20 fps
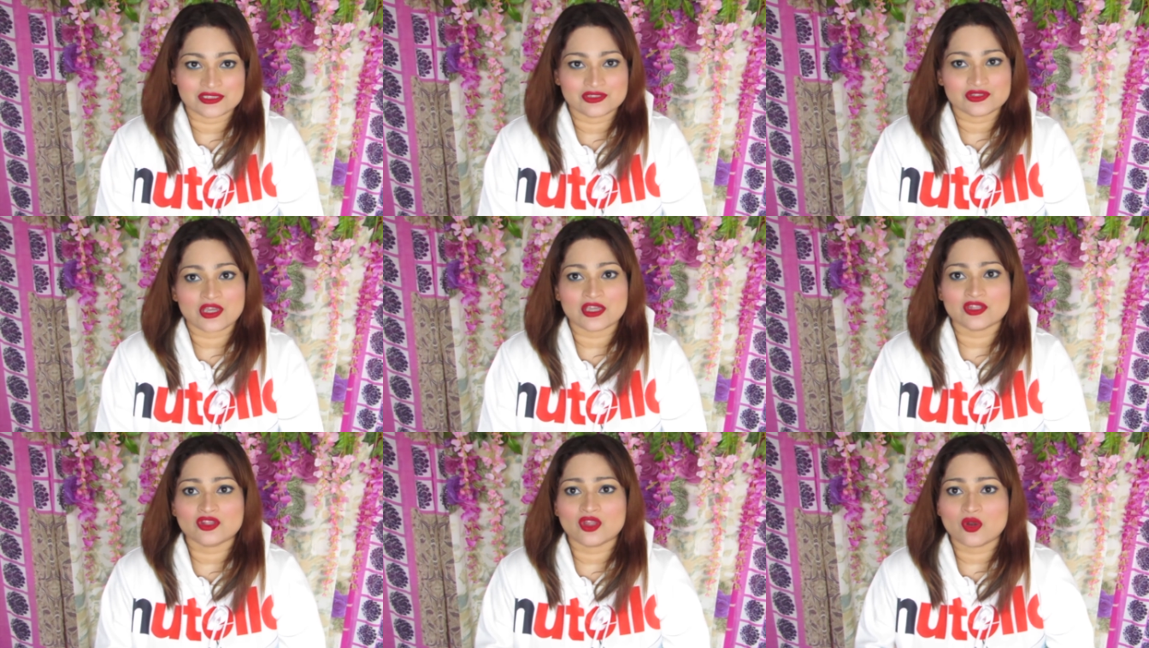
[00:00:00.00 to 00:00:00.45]

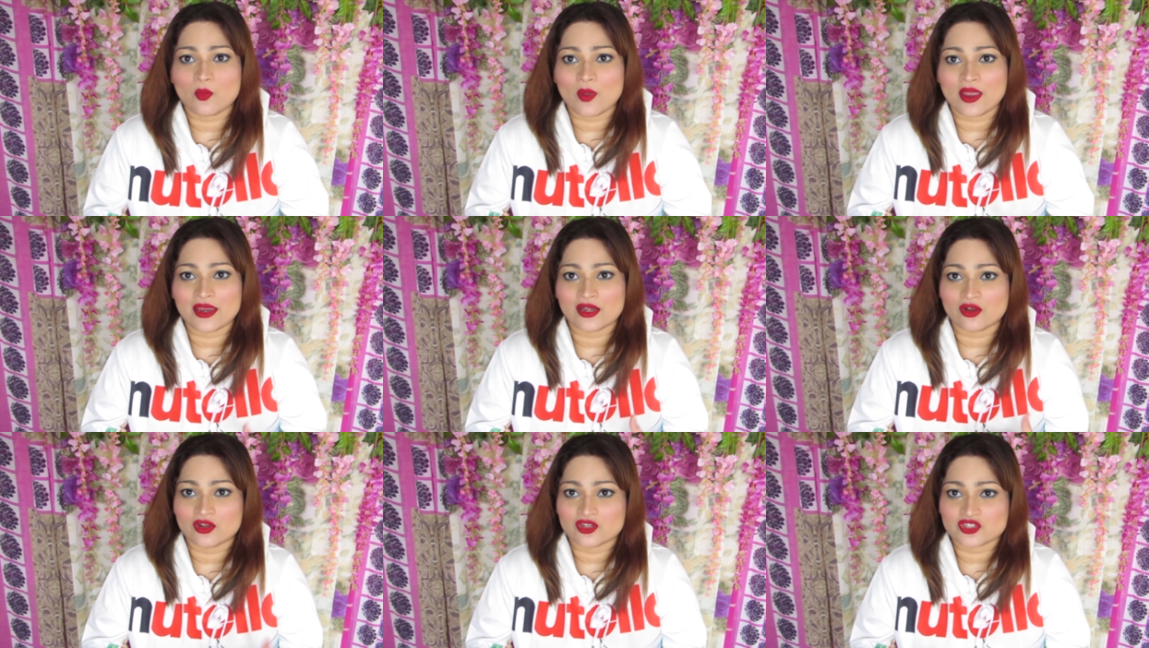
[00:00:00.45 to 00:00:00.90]
so I thought
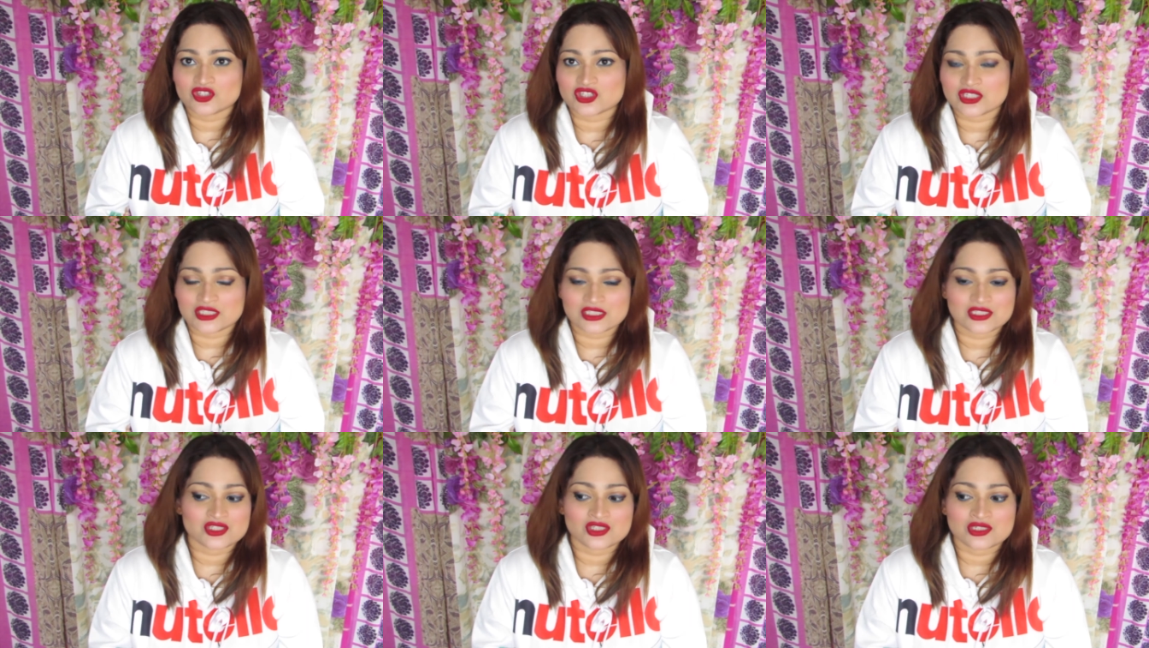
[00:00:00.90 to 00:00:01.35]
why not
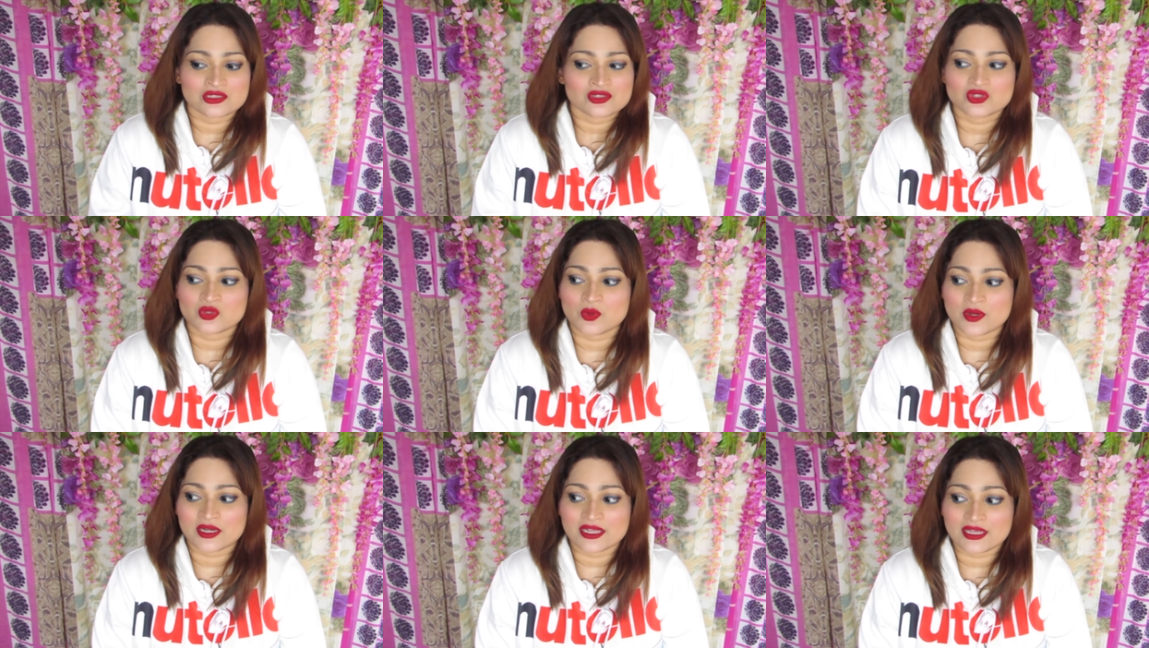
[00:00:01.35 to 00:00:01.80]
just
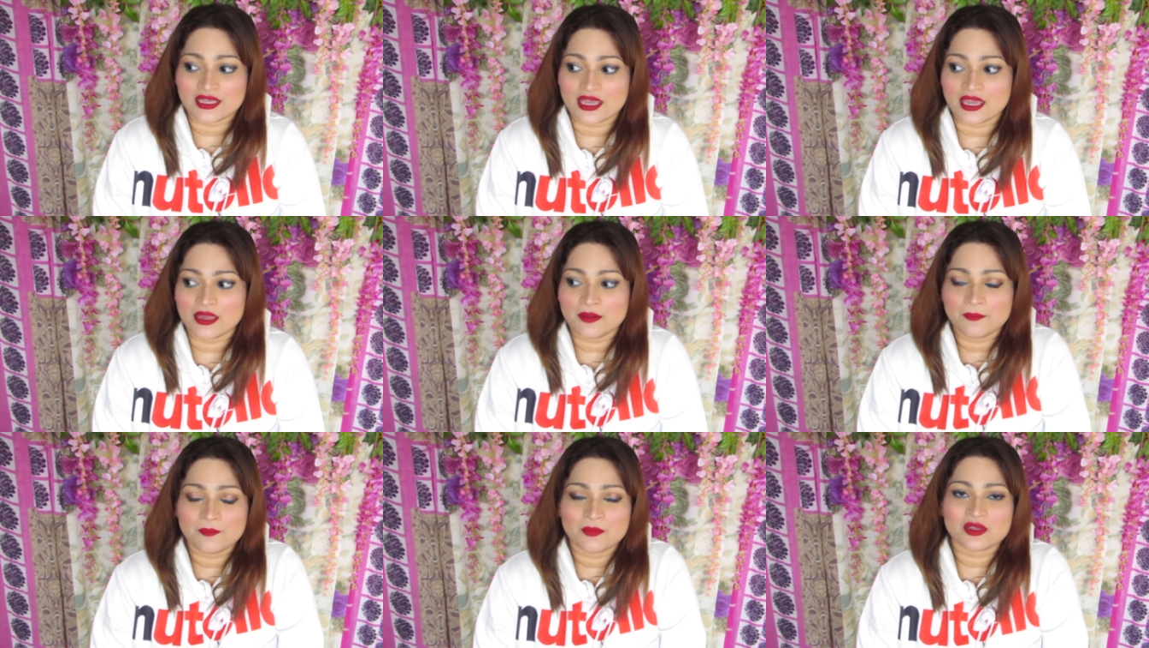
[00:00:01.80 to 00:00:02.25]
show it
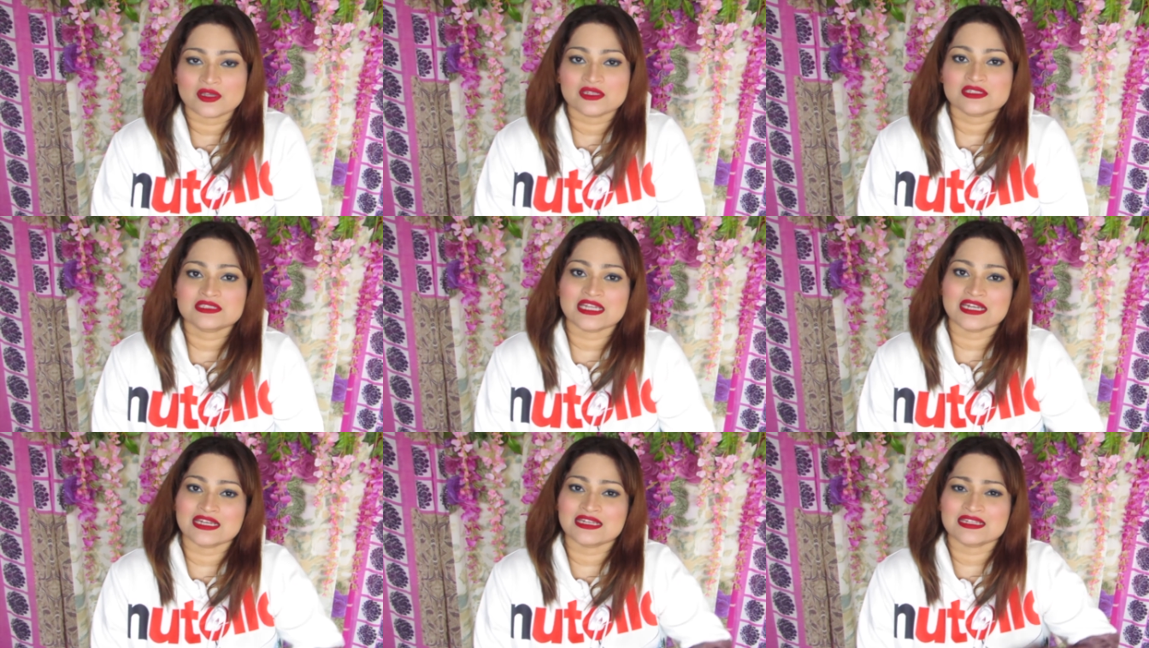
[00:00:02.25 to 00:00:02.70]
again,
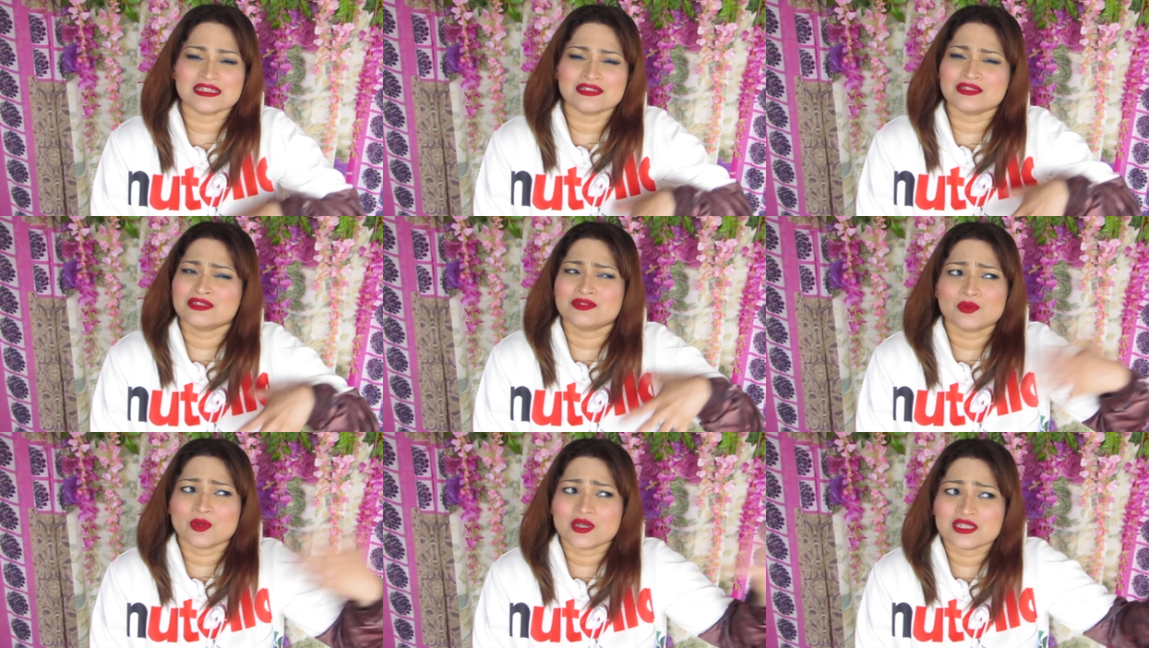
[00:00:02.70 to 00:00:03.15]
because that
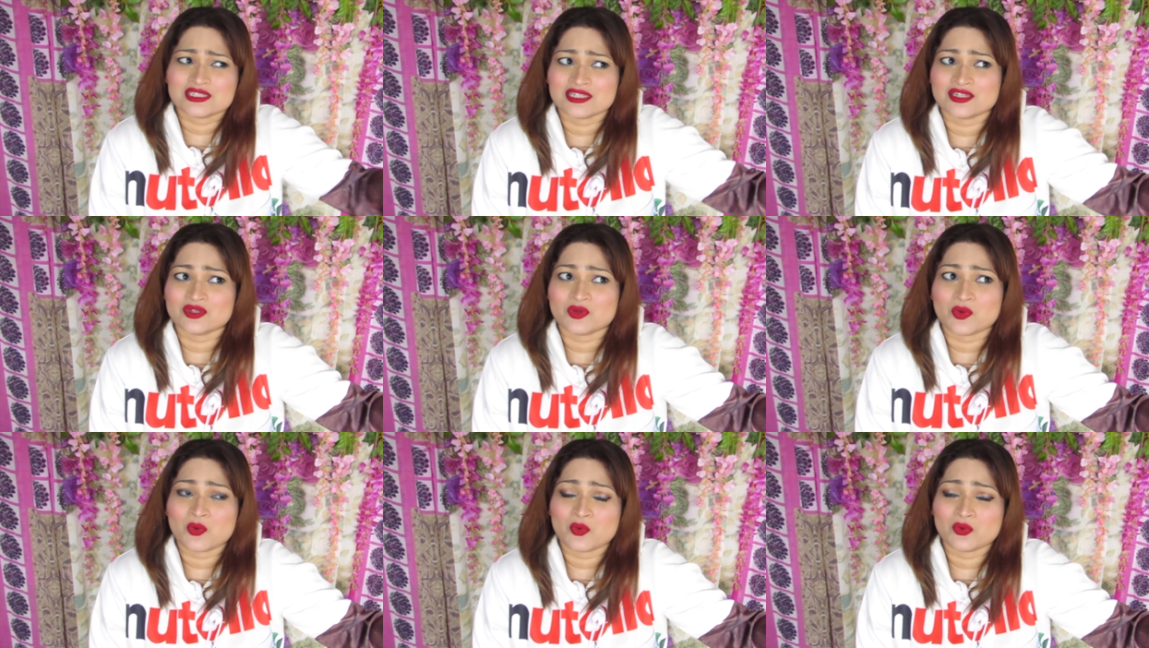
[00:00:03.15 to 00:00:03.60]
was
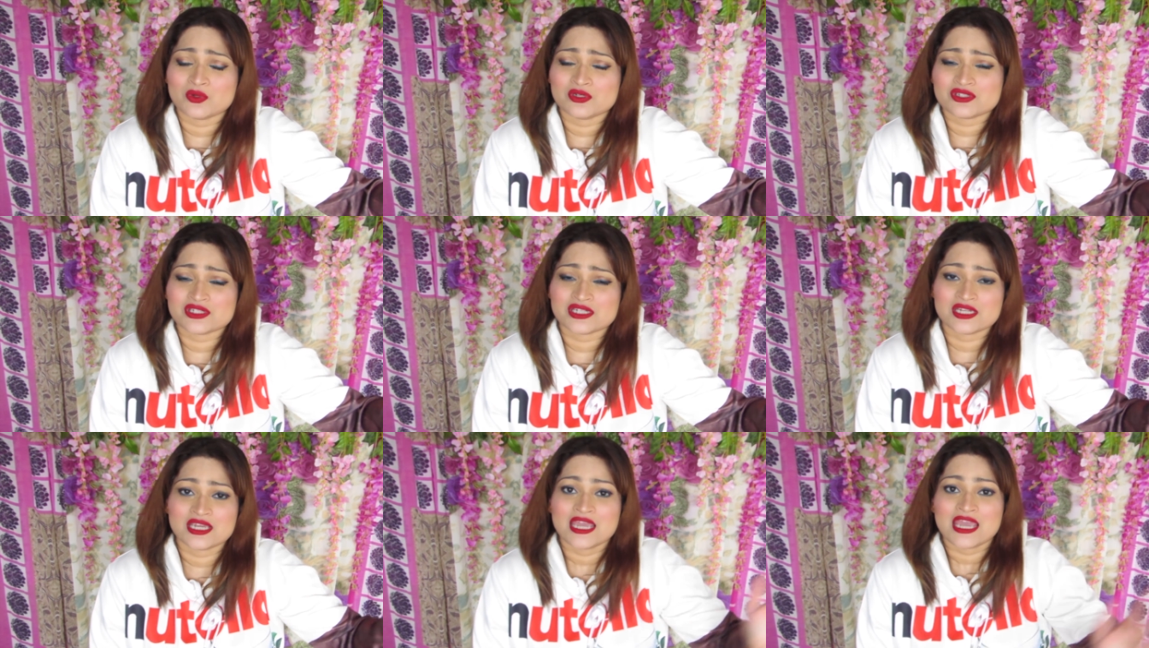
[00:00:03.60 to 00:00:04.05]
an old